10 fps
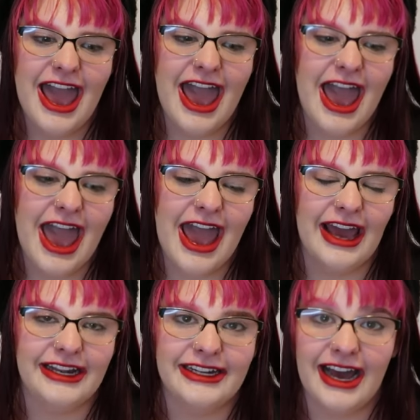
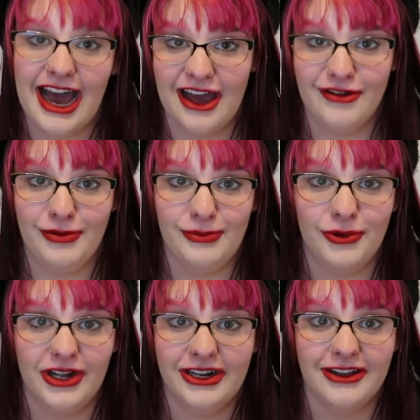and I've been
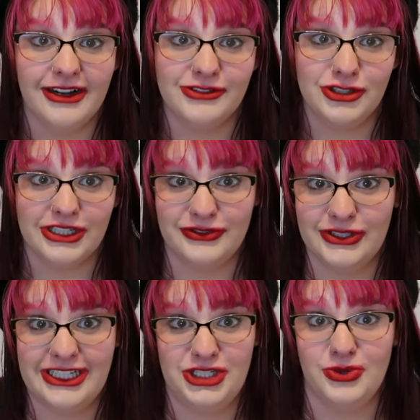put in a lot of
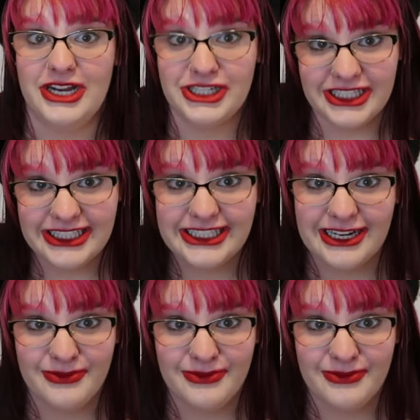stressful situations